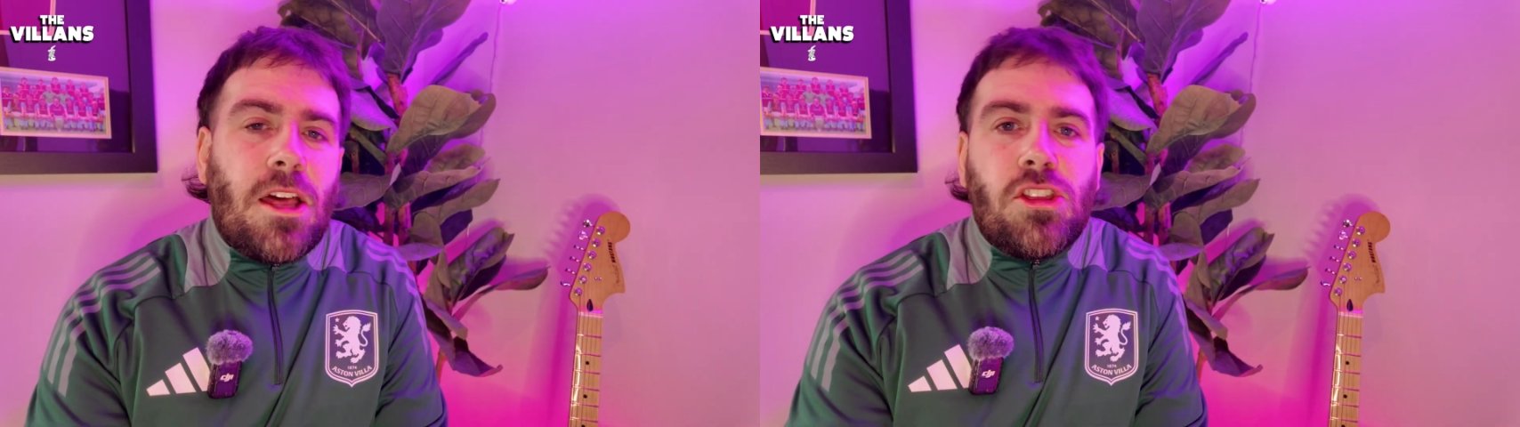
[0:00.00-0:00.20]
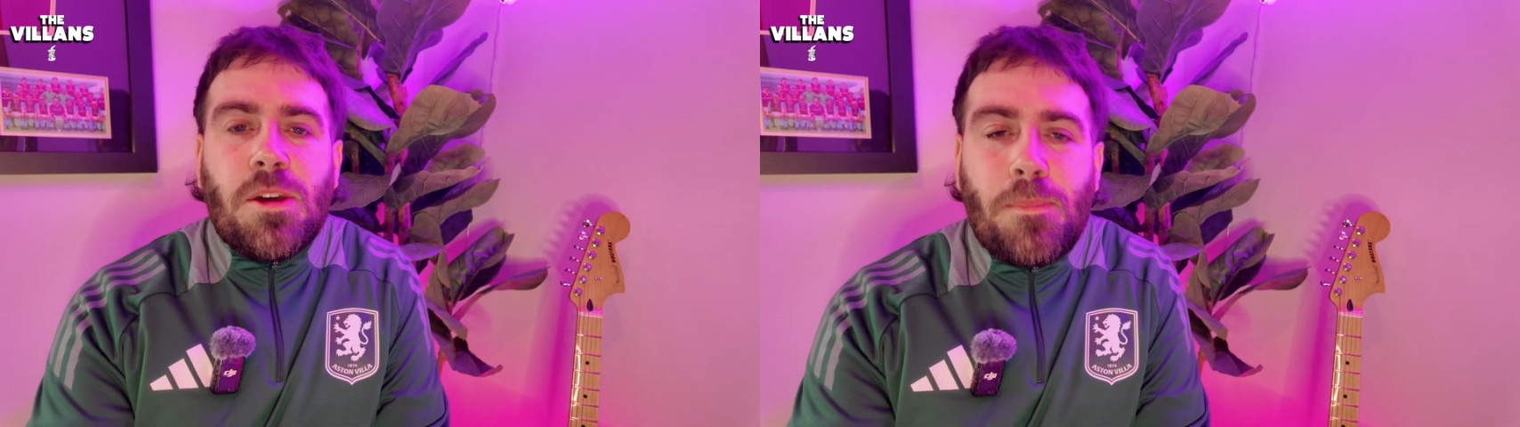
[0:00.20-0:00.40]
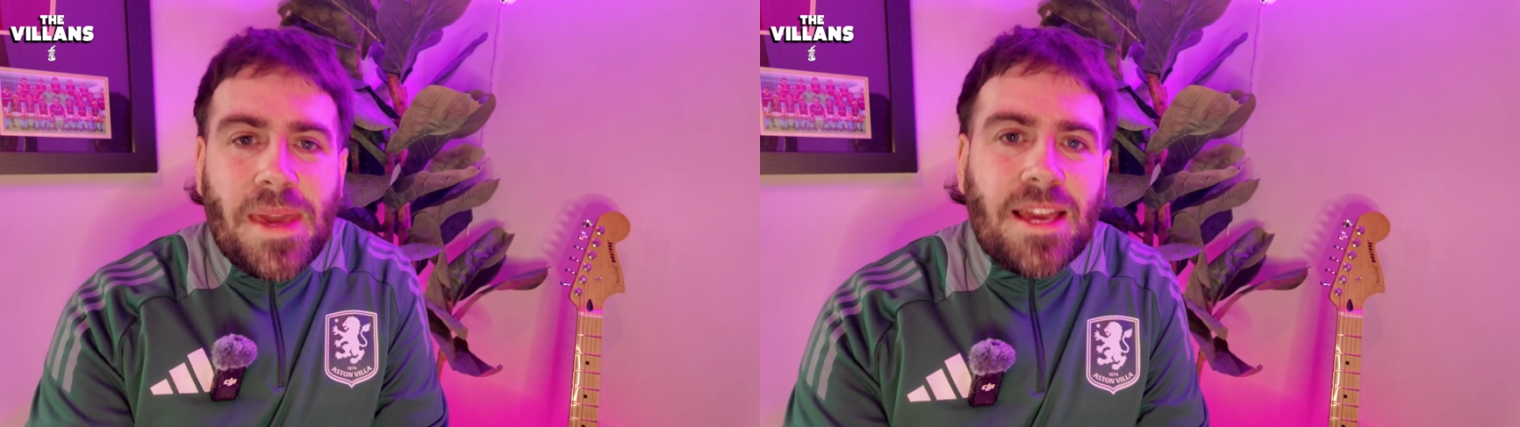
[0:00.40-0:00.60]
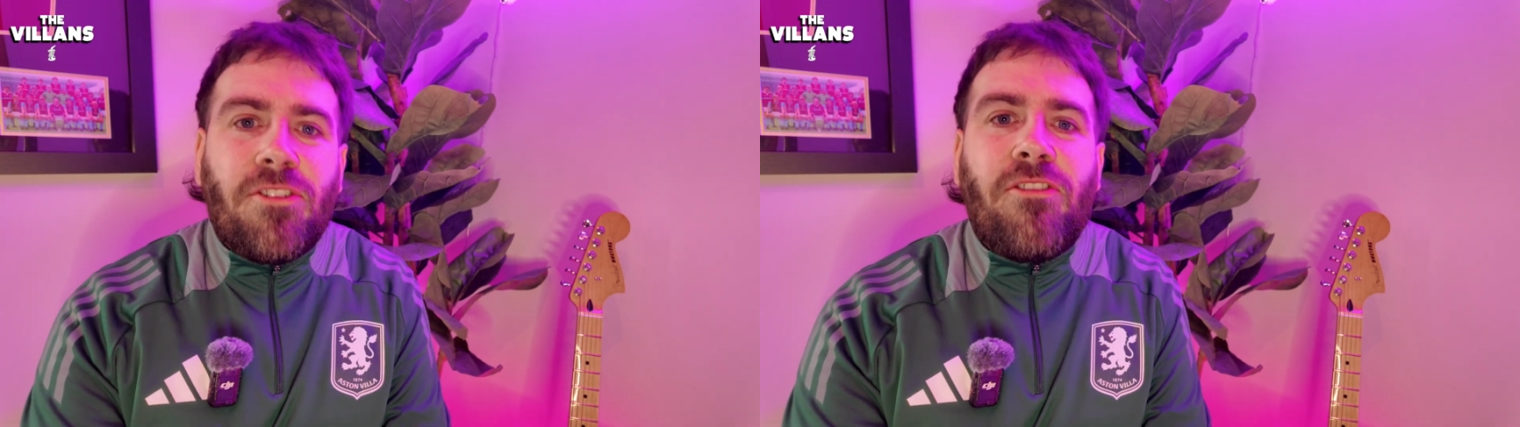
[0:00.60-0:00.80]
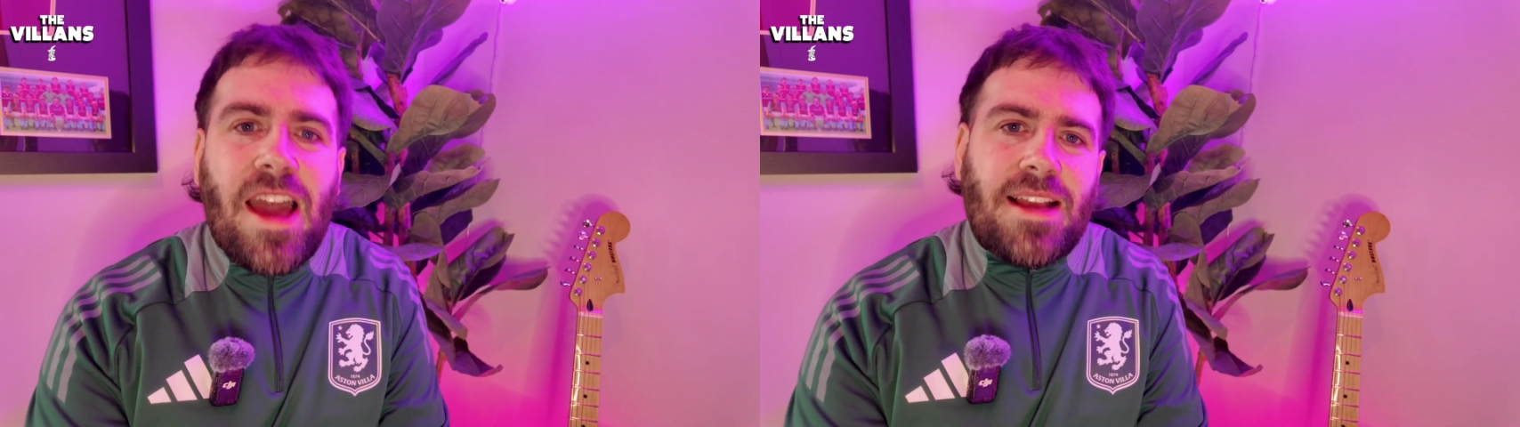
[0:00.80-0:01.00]
the big
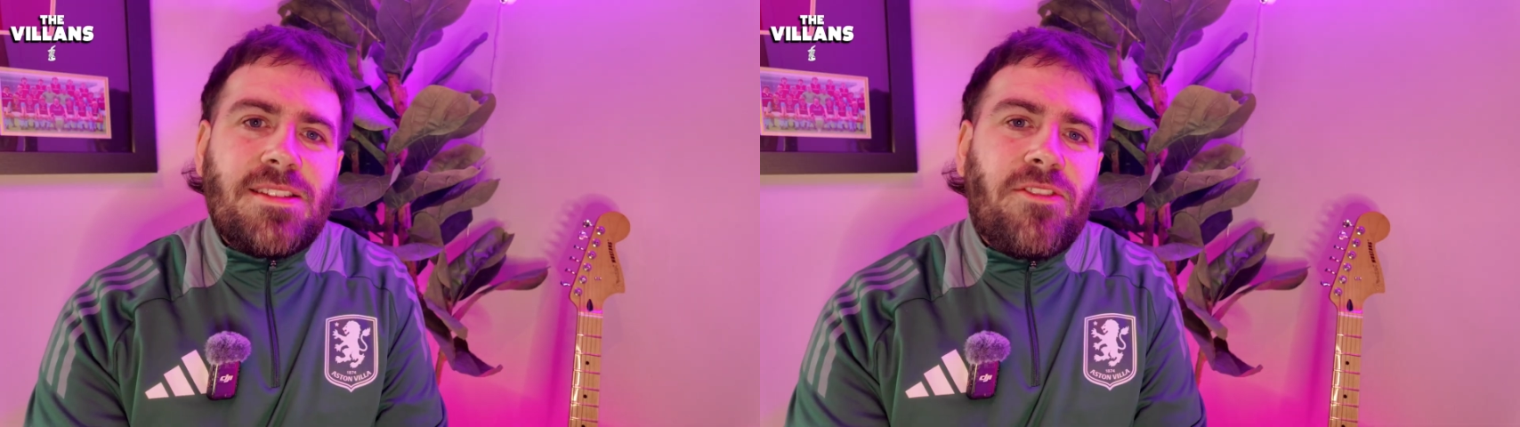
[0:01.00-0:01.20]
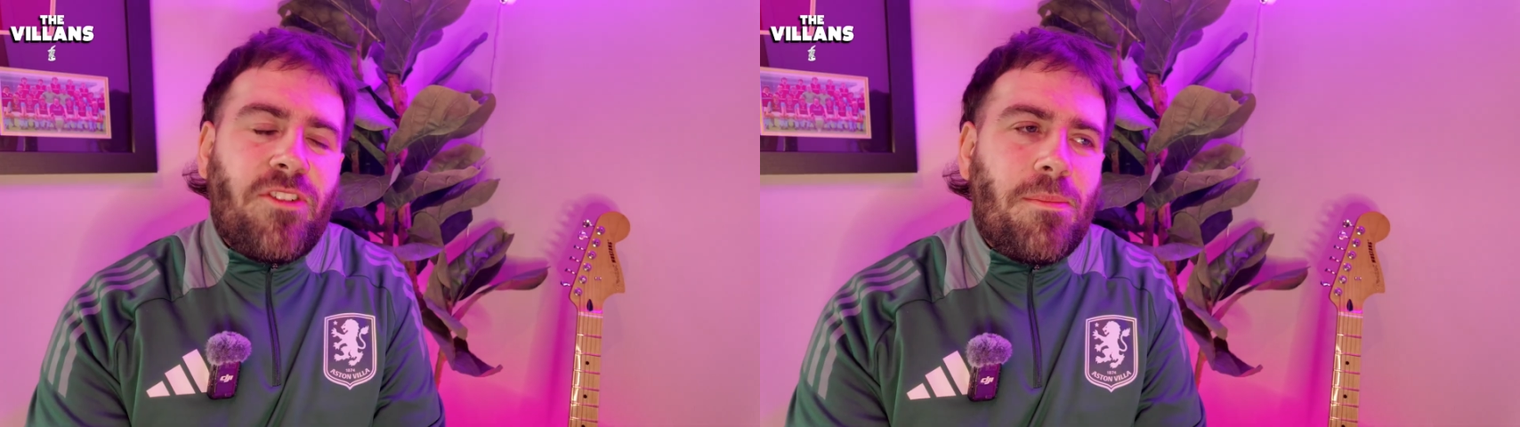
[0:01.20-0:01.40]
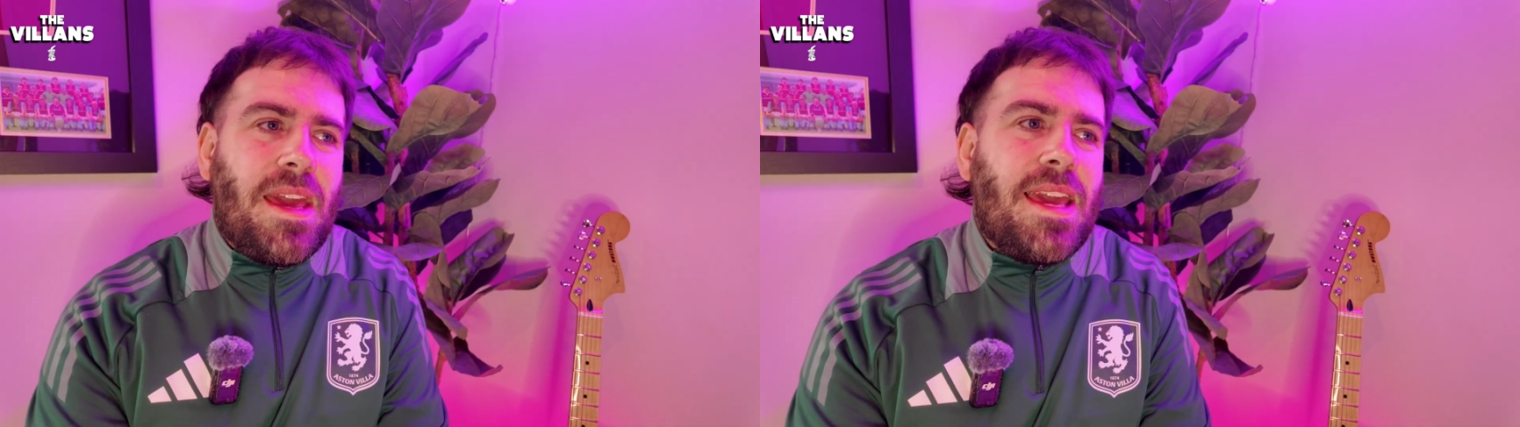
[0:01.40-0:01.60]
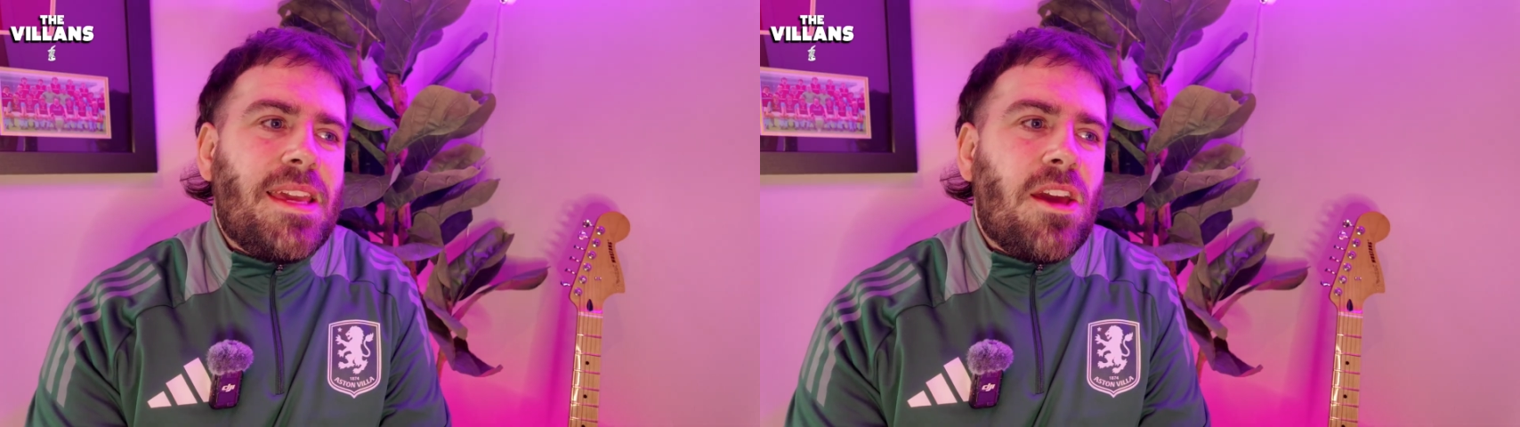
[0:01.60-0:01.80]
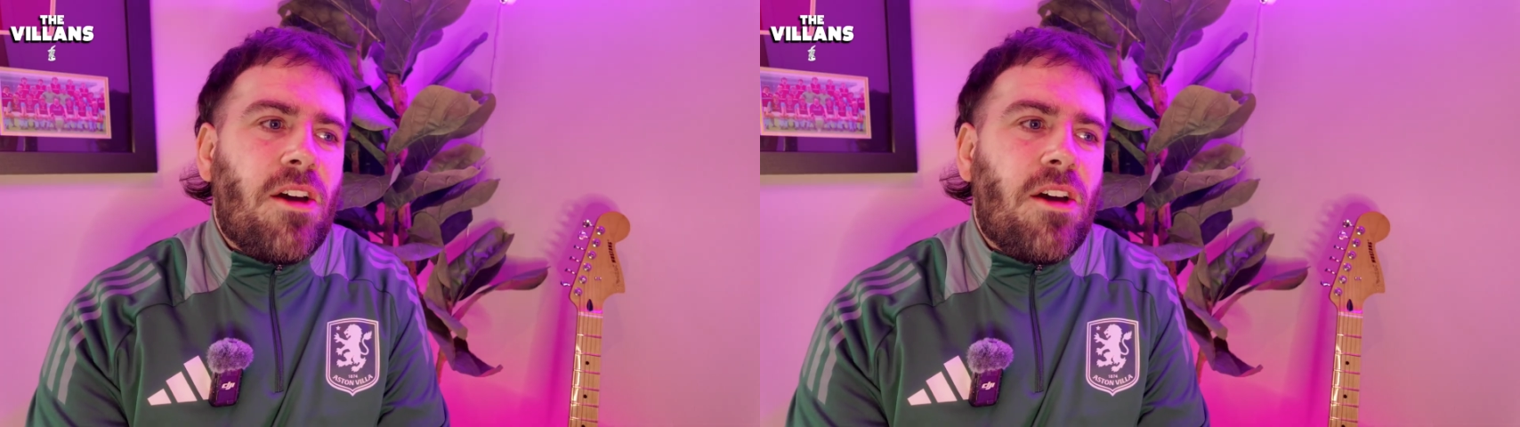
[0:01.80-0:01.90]
factor for me